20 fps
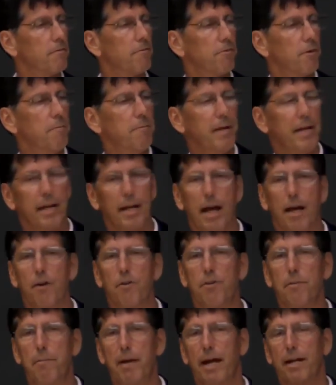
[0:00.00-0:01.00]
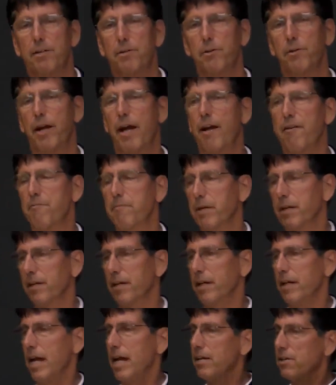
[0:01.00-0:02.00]
from me. I owe the bank $2.5
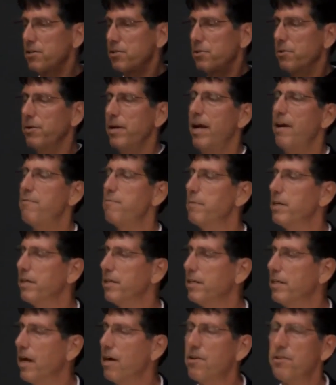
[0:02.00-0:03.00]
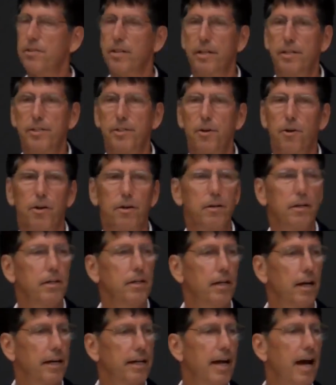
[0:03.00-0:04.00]
million, and there's $2.5 million in your
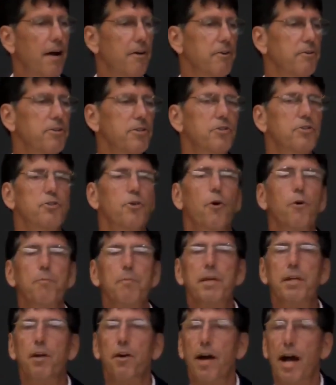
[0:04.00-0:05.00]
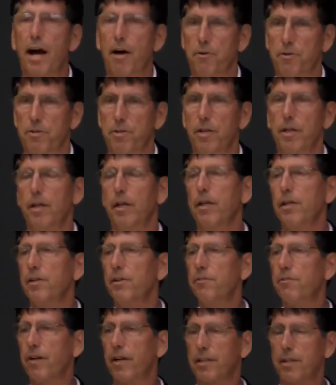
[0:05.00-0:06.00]
account. You just sold me your house.
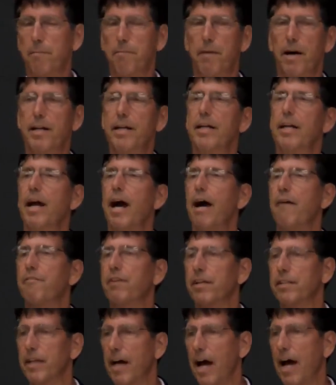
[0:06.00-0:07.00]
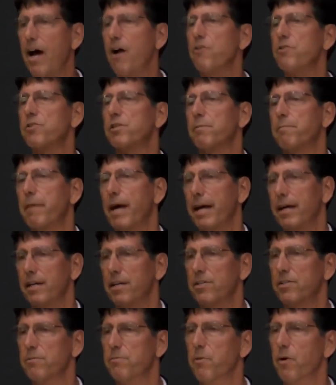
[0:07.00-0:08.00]
You've got the money, I've got the house, the bank
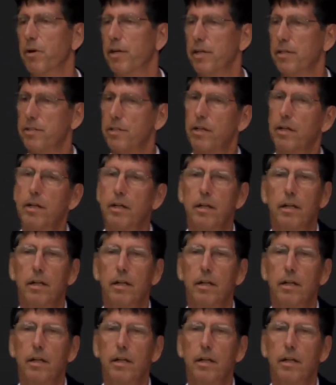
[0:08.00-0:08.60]
has a mortgage.